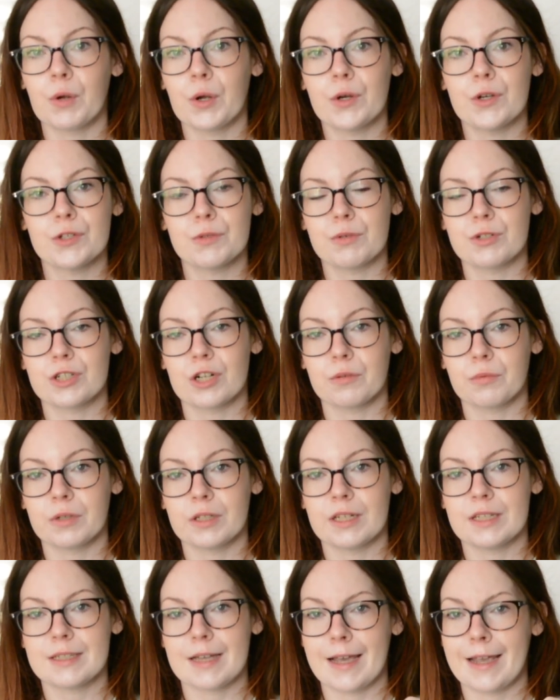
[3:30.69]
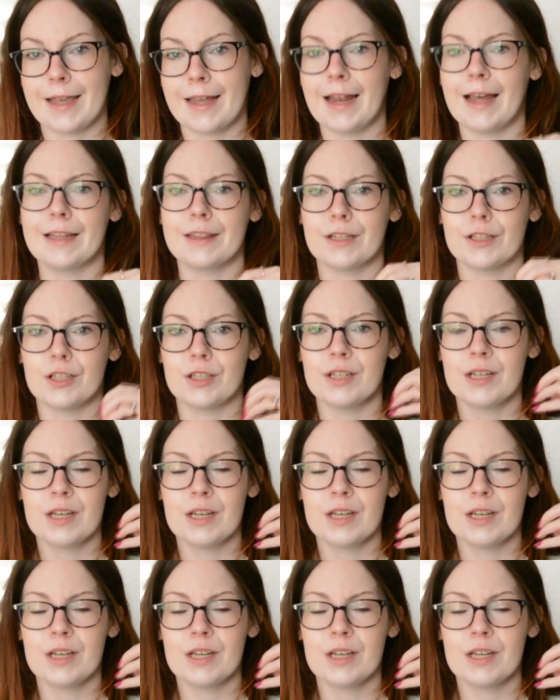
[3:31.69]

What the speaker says: rows, which are really tight, and